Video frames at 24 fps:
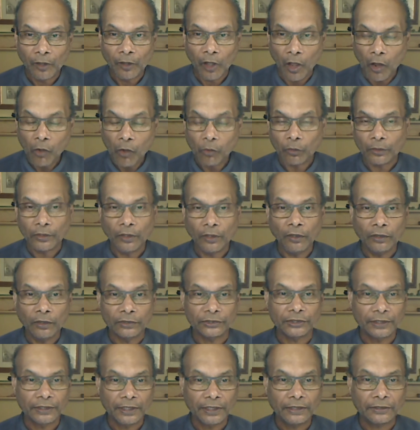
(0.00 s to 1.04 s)
oh
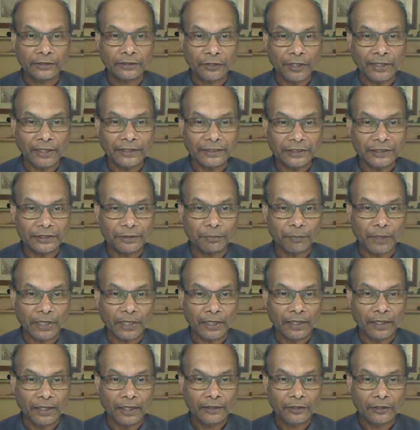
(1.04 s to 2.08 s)
gosh, he trusts
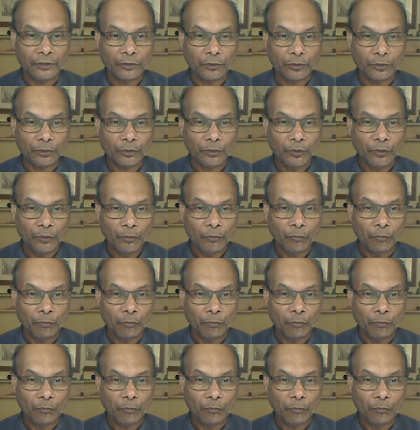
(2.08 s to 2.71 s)
me to